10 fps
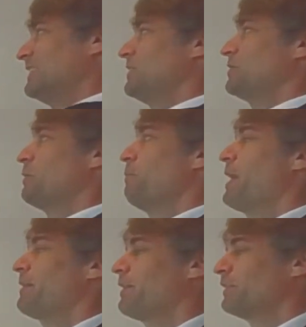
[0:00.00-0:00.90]
is just some
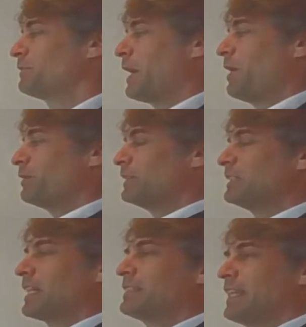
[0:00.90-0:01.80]
background about how
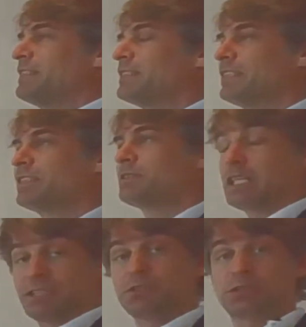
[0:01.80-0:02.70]
these identities
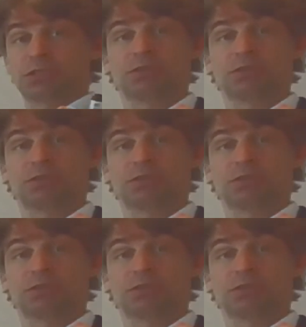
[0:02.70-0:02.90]
that you should